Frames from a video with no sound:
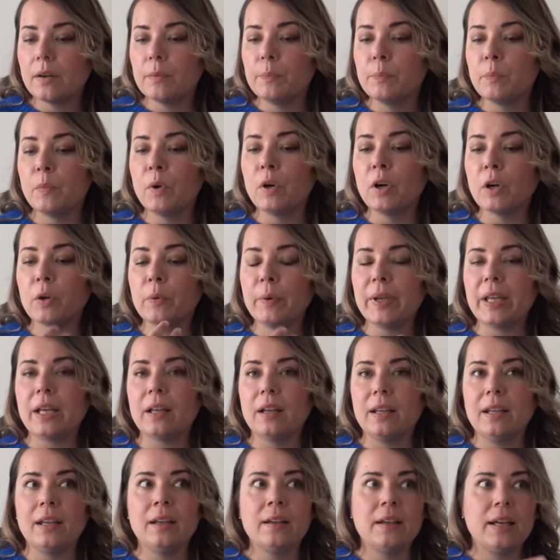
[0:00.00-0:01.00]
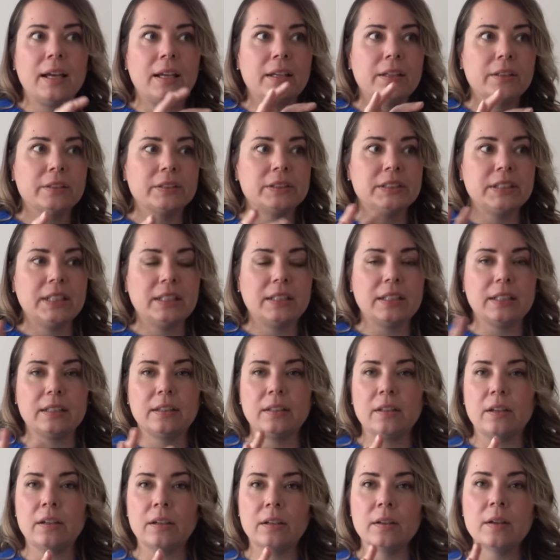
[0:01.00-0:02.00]
more quickly and you see
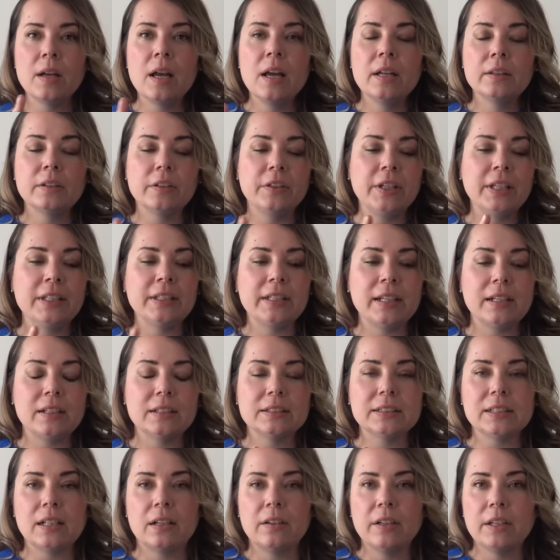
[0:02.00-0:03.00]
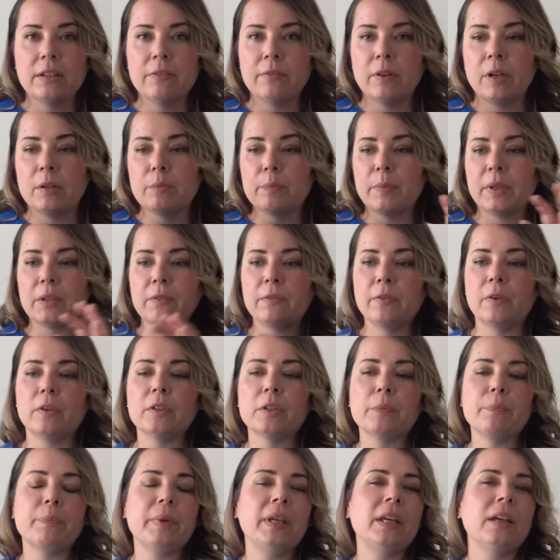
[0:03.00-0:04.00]
that the details are different, but for
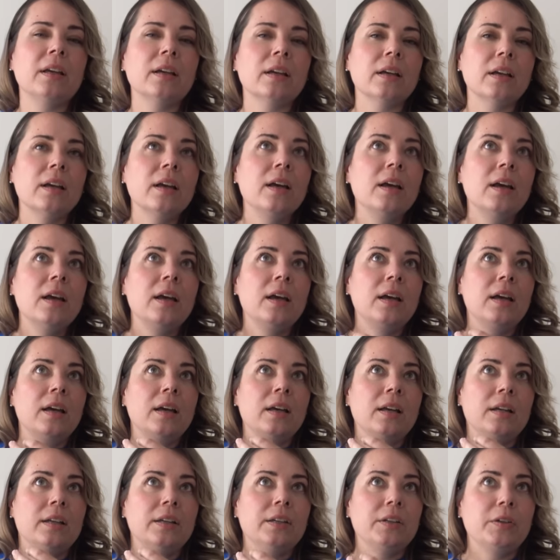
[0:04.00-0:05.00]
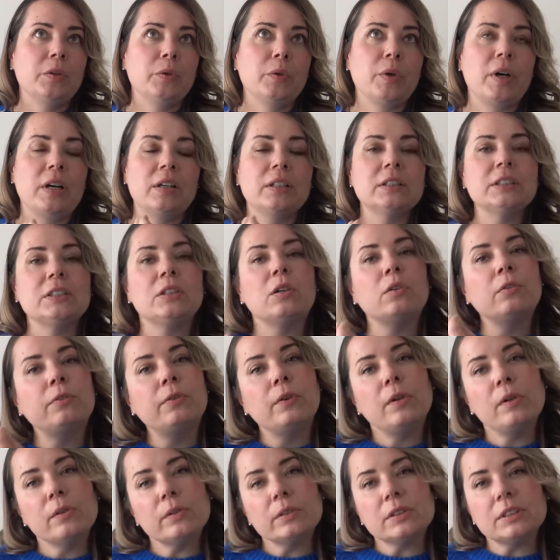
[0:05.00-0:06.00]
the pink, you are so
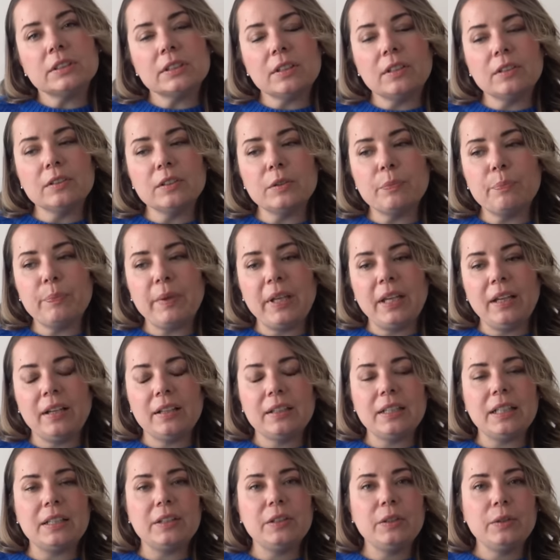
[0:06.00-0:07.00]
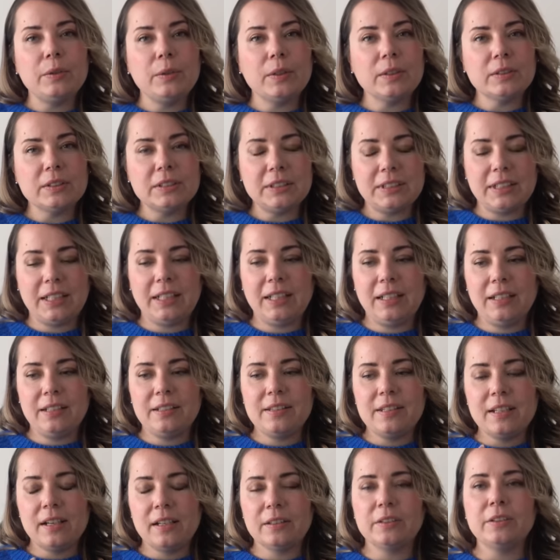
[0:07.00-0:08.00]
focused on the pink that you don't see
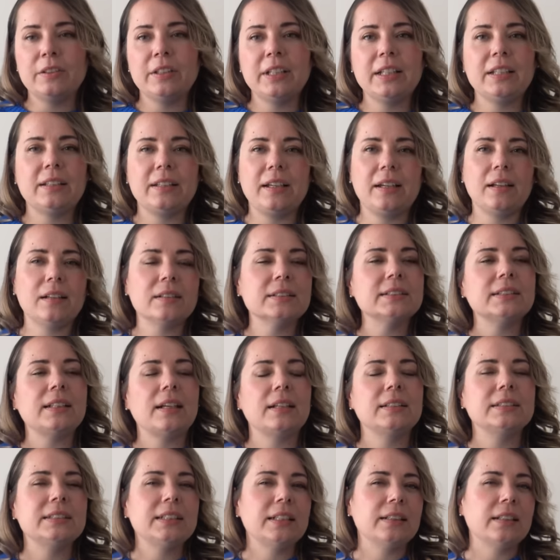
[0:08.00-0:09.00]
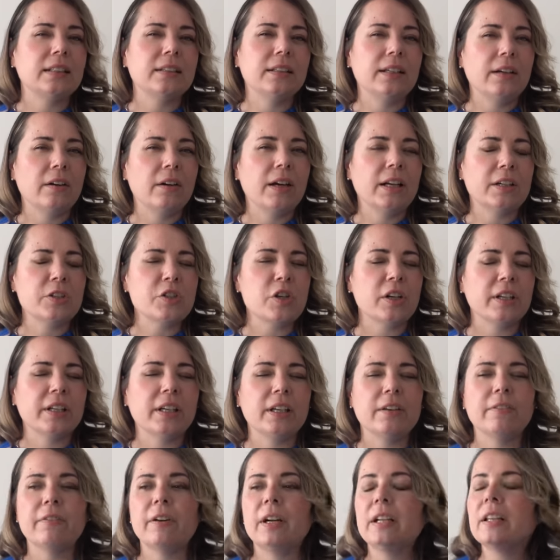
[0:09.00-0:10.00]
the other details and see that they are actually
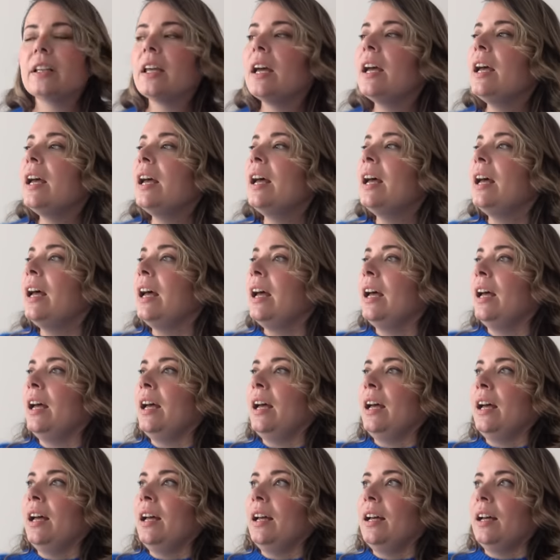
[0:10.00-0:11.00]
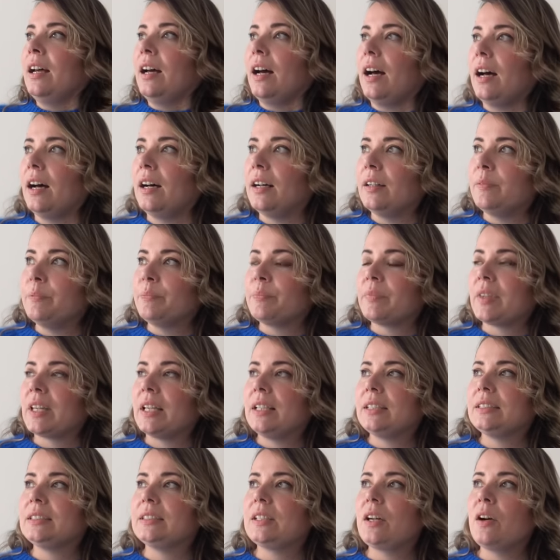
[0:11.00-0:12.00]
different.
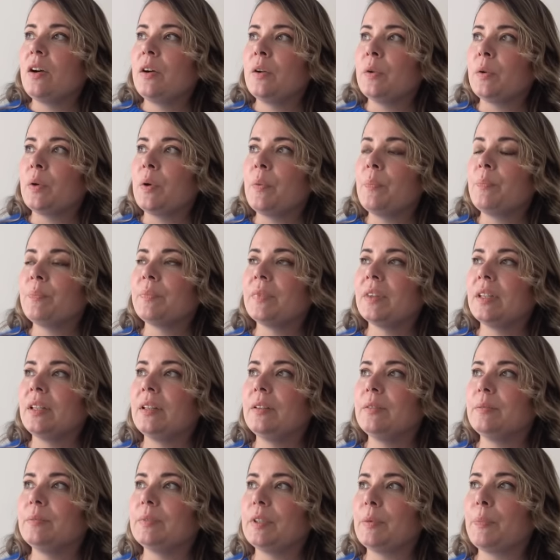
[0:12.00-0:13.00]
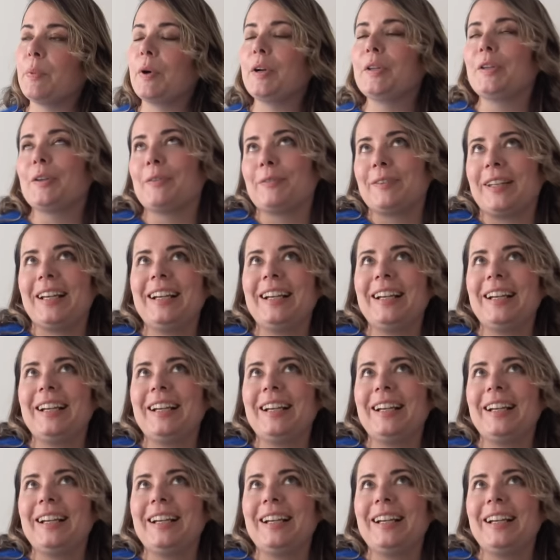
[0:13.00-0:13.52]
So the point of